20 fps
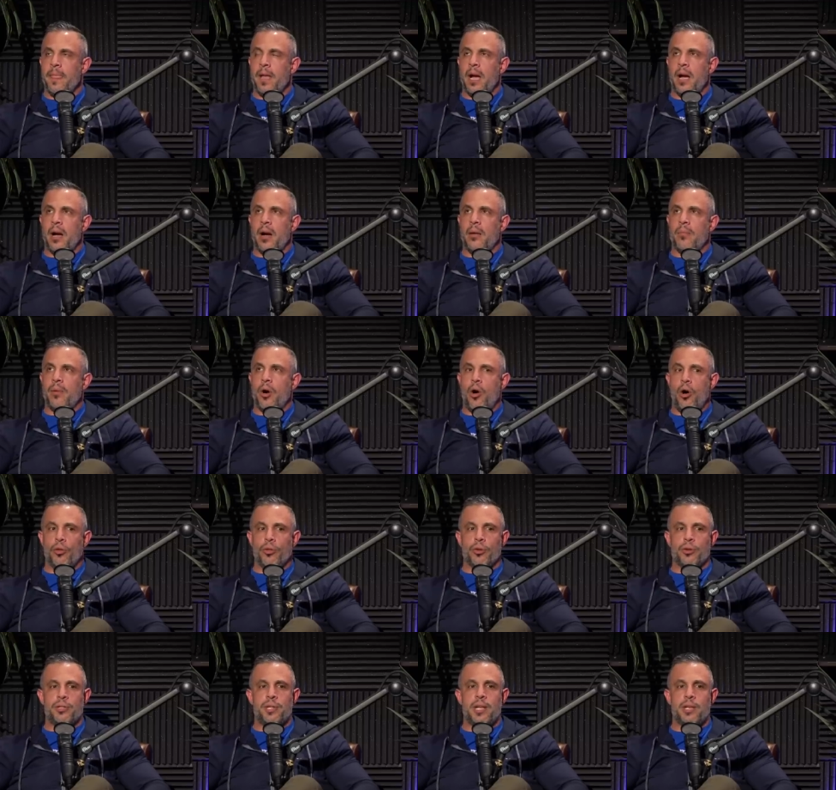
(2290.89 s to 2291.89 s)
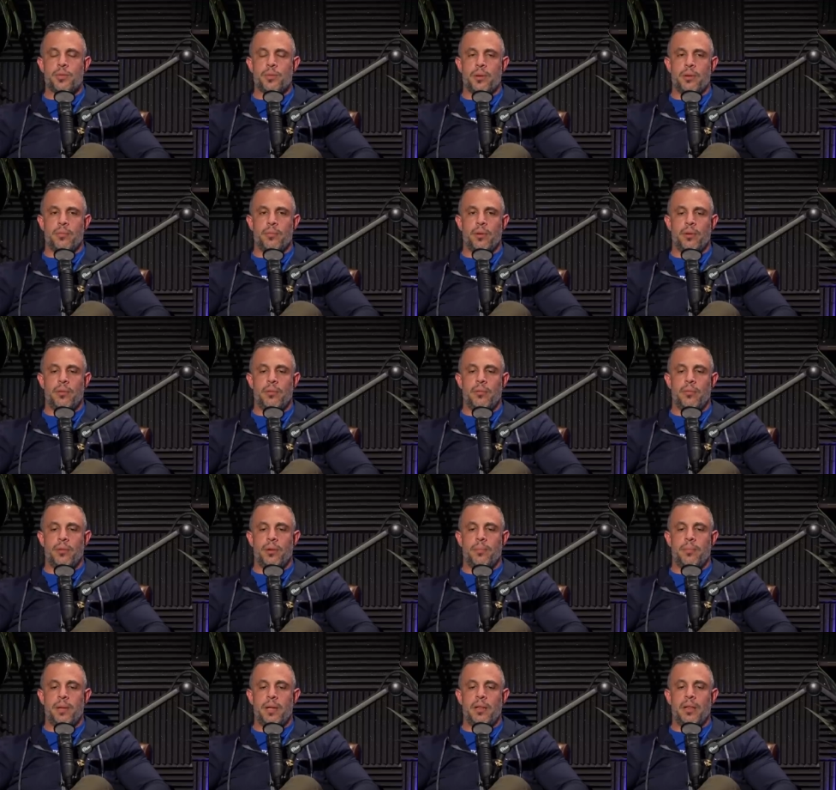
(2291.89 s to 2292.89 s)
Um, all those things would would
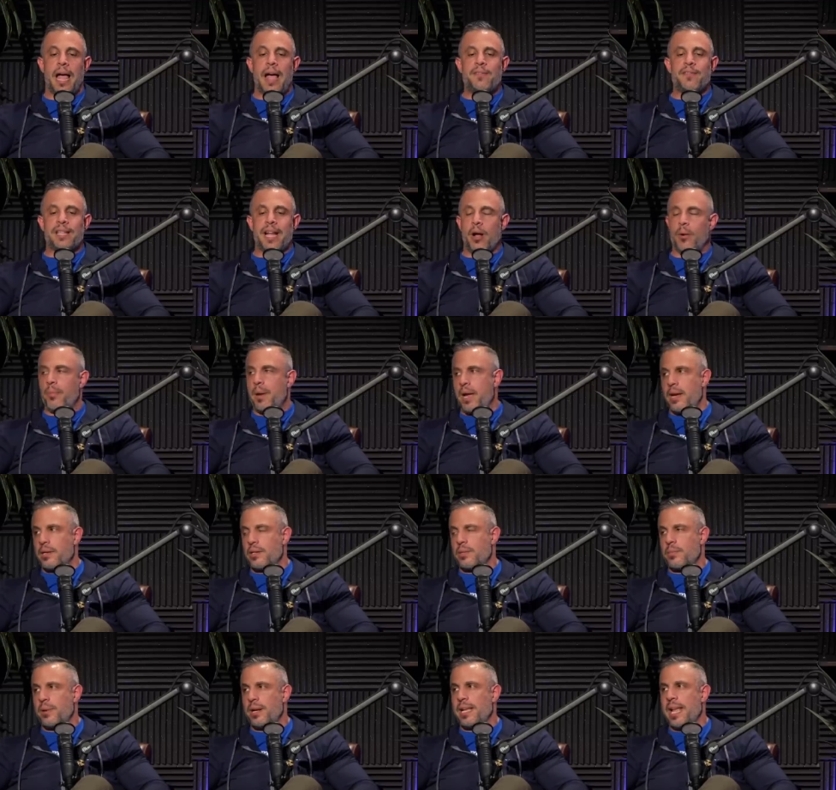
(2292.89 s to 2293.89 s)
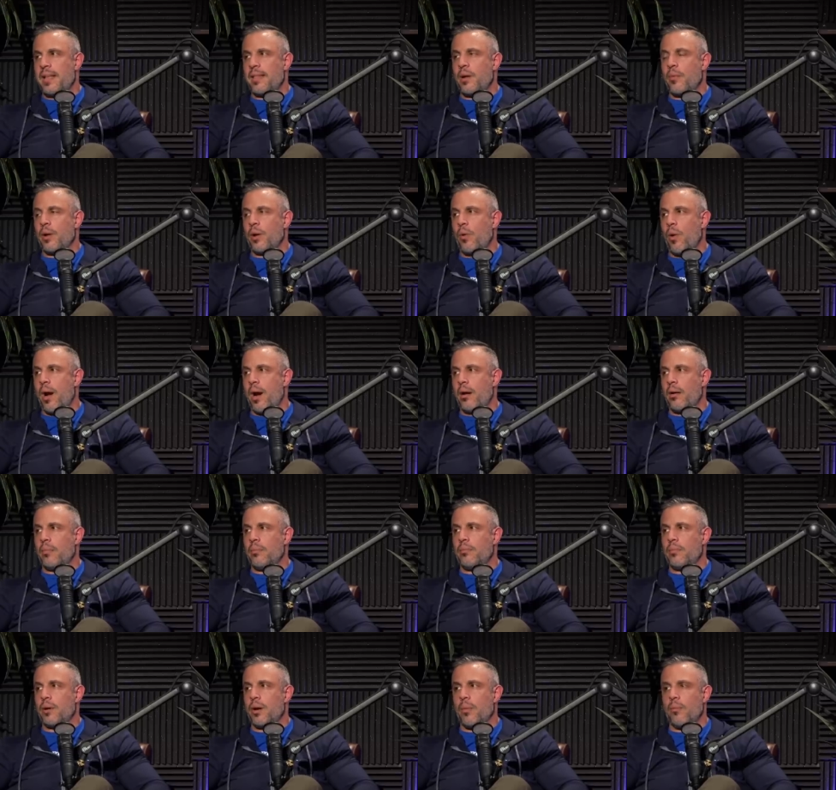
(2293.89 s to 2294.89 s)
would be lifestyle based, but again, they require
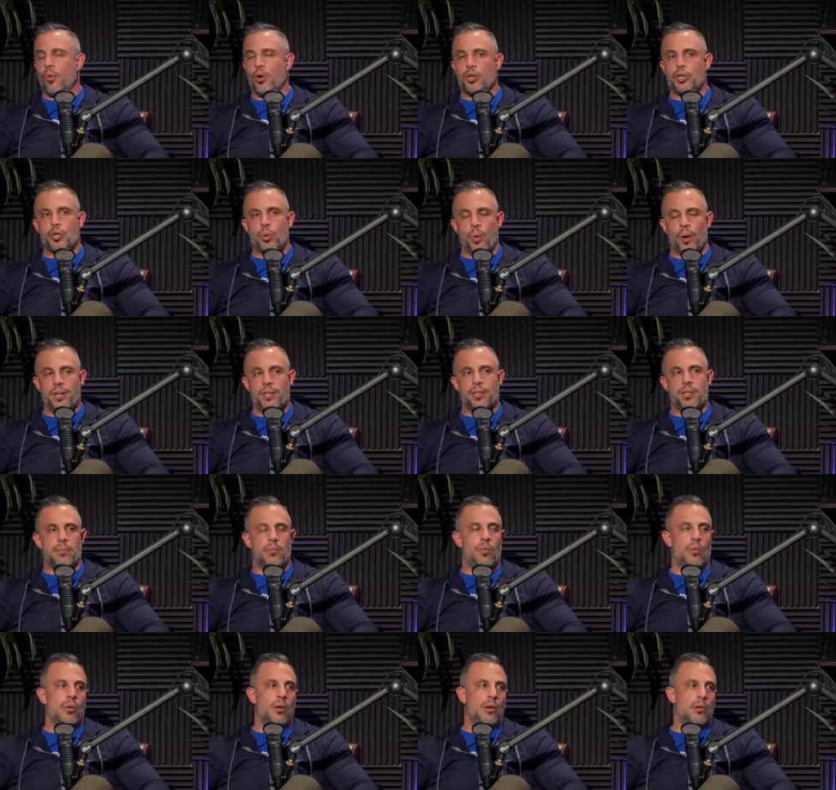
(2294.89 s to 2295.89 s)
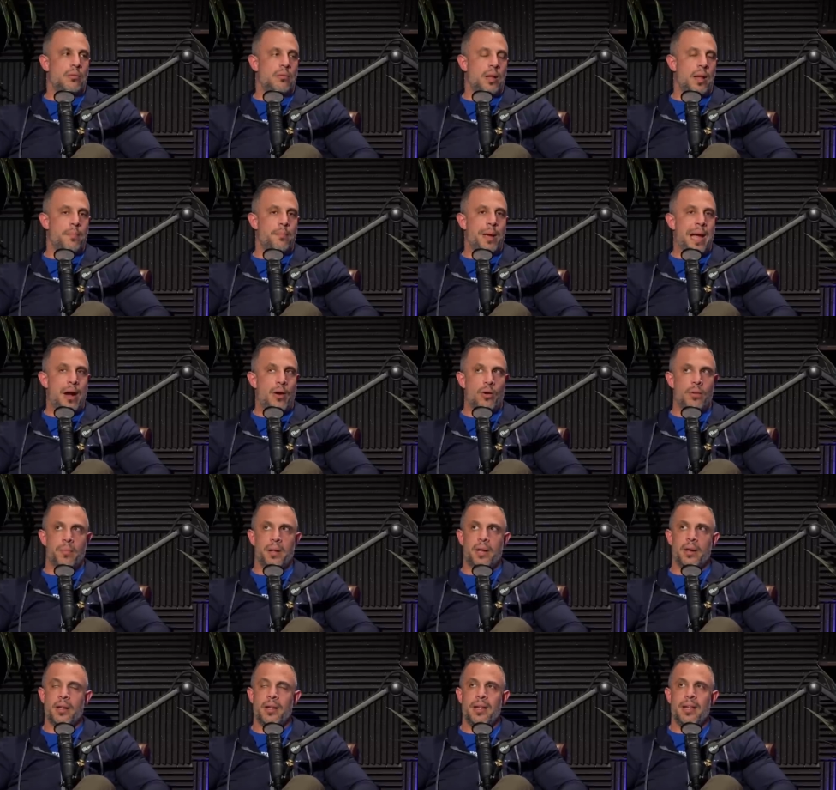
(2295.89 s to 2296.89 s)
you know more choice and more
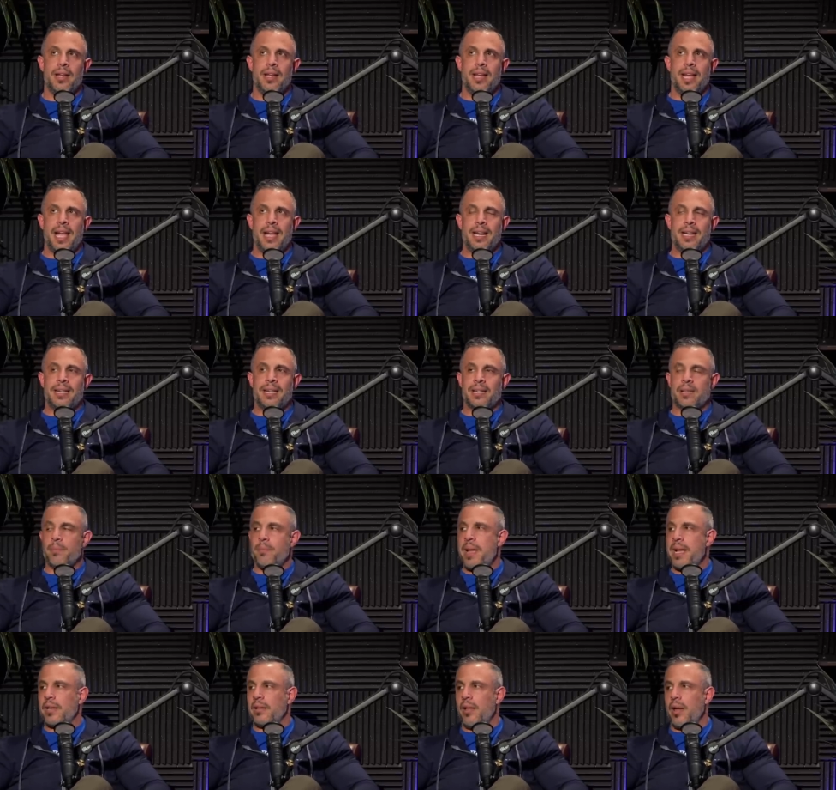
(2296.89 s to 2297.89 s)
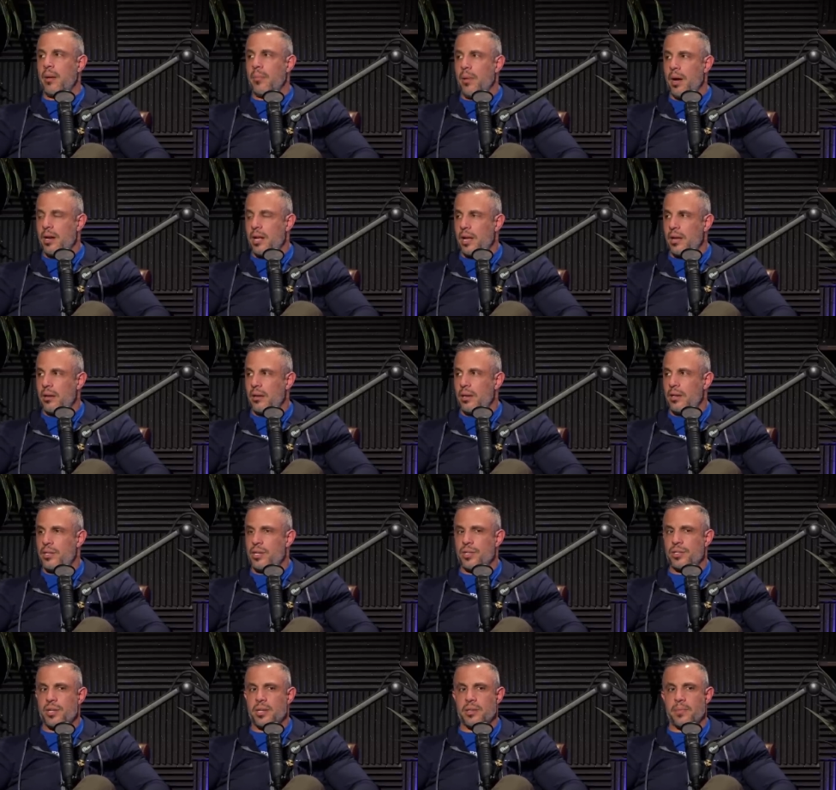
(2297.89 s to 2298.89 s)
empowerment. And it doesn't make a lot of money. It
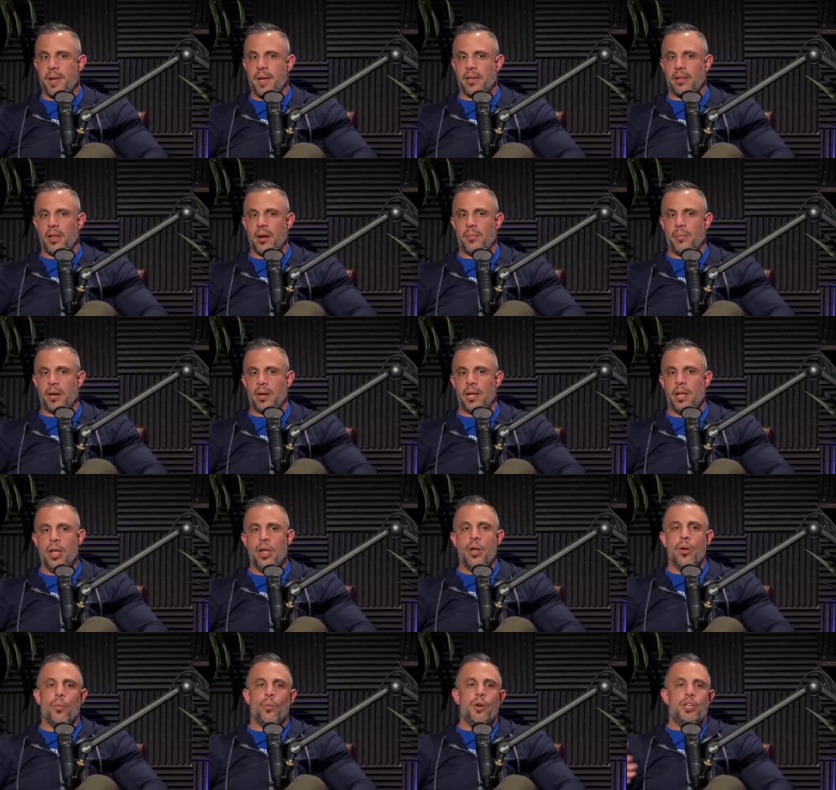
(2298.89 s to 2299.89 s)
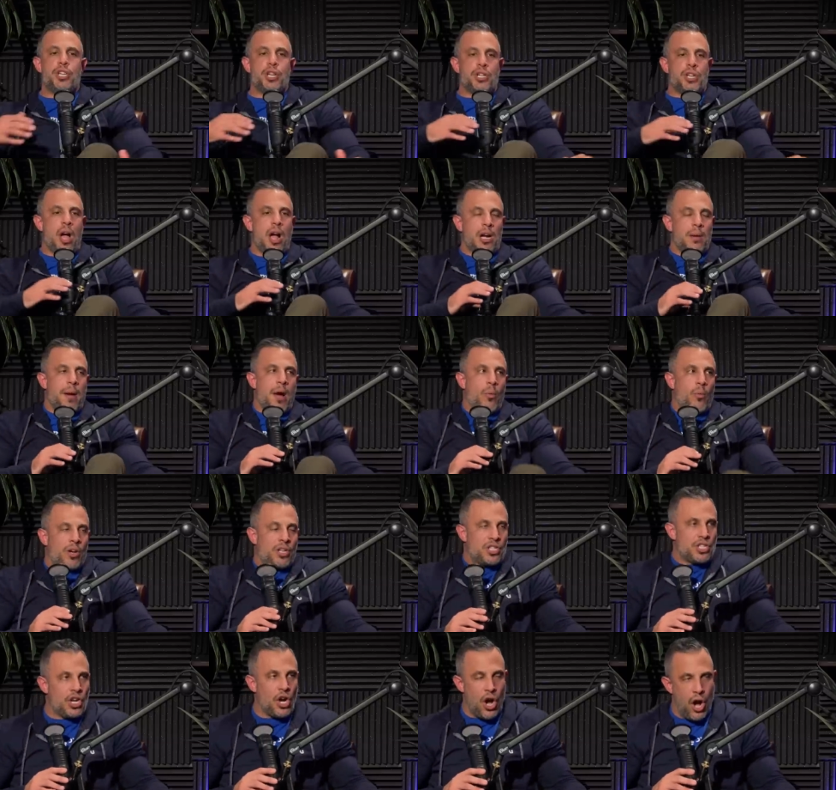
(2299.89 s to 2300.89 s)
just doesn't make a lot of money. We should talk about
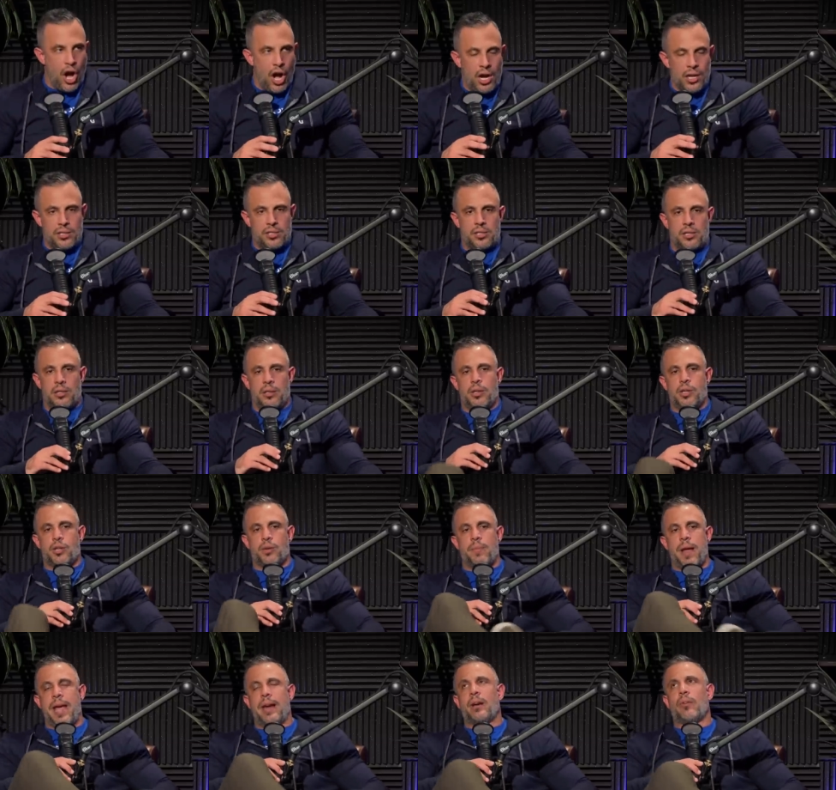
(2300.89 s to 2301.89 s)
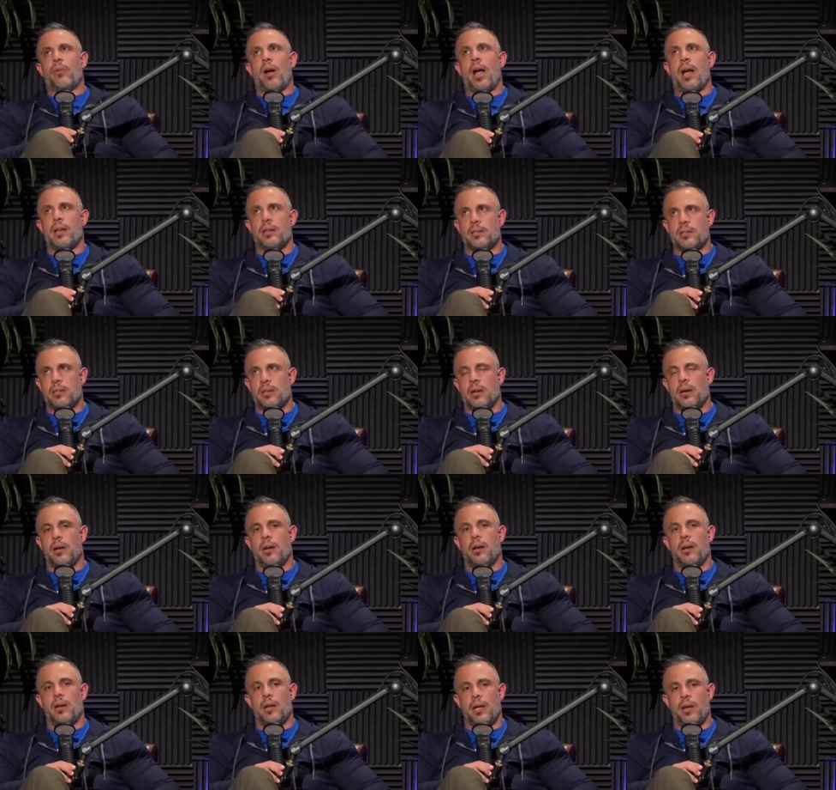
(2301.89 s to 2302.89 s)
what's caused the dramatic rise
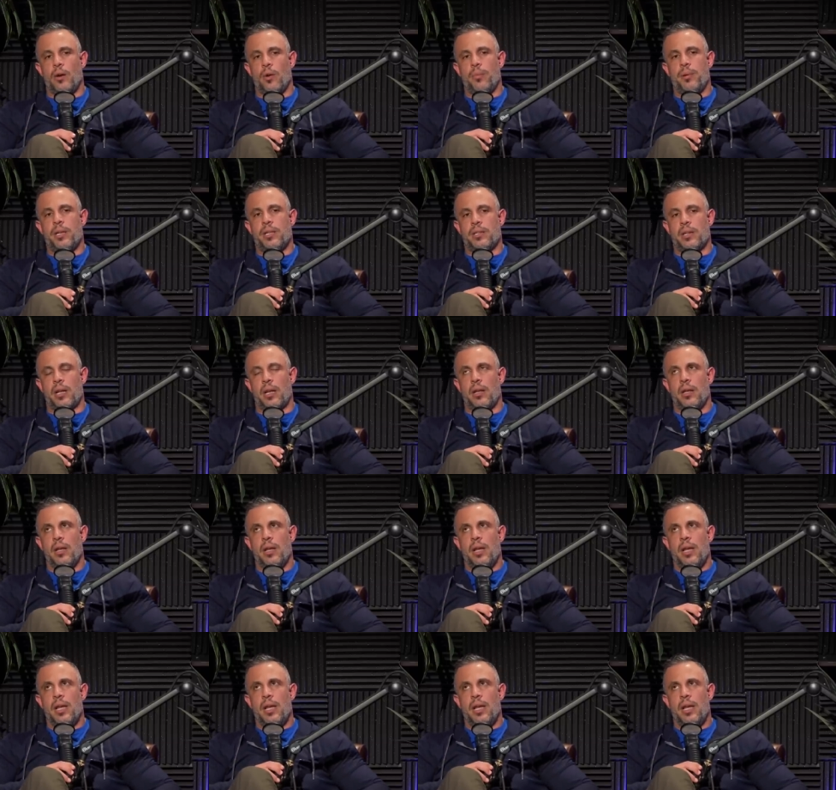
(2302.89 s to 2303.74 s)
uh, in obesity,